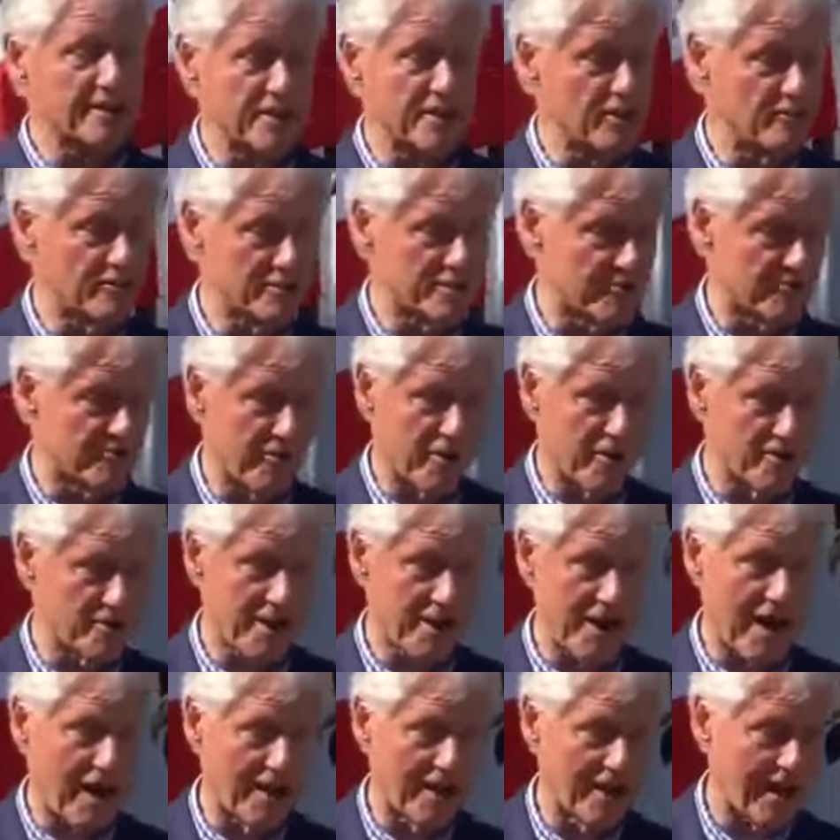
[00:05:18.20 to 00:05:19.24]
she was the first
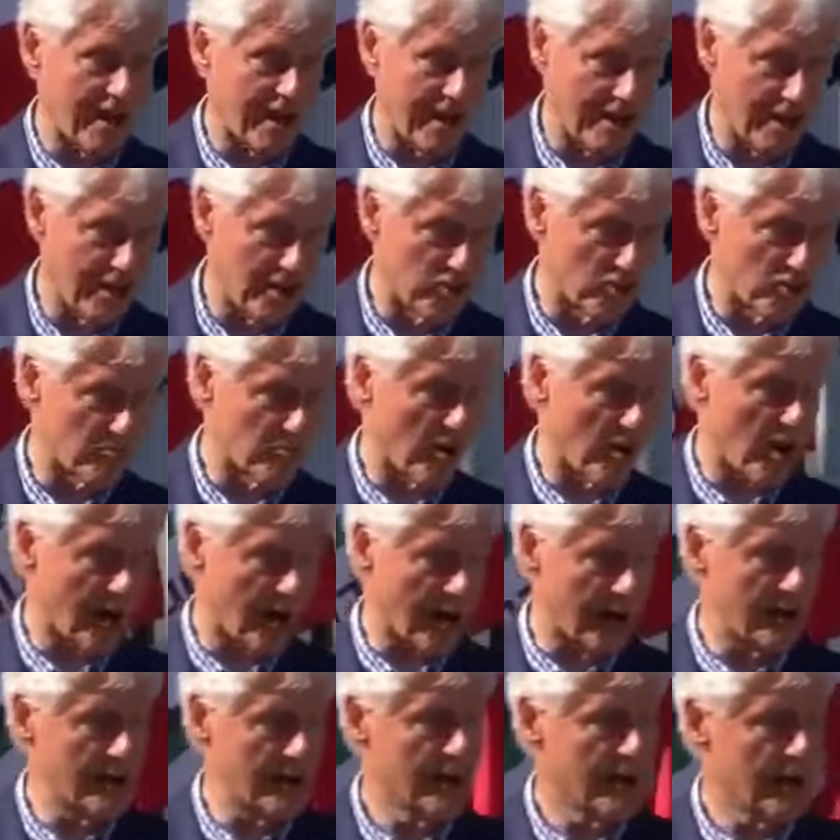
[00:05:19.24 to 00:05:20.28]
candidate in either
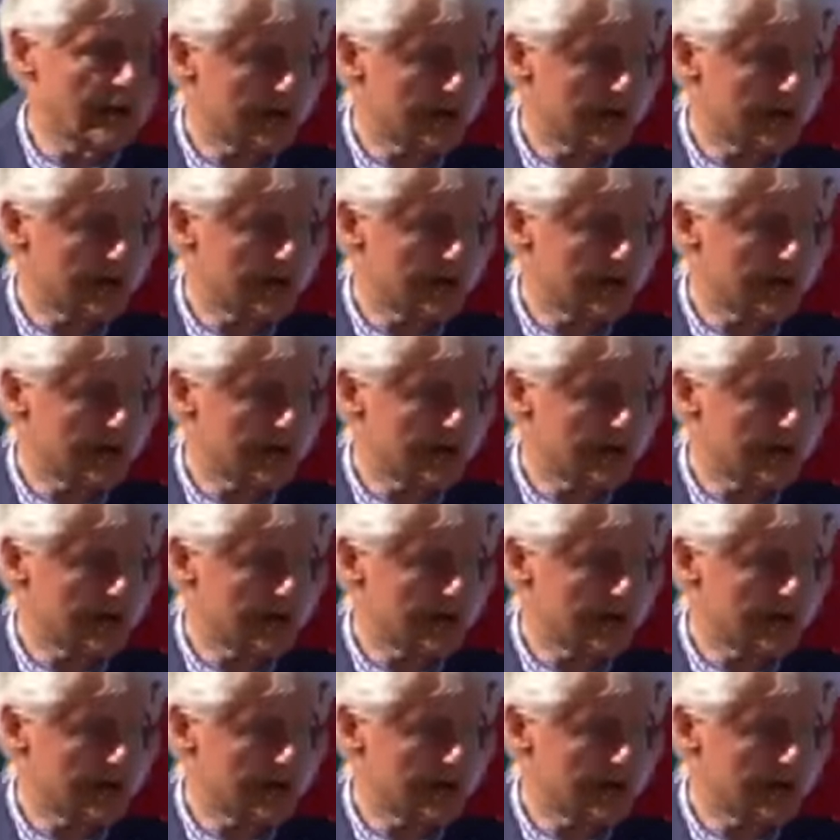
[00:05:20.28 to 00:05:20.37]
party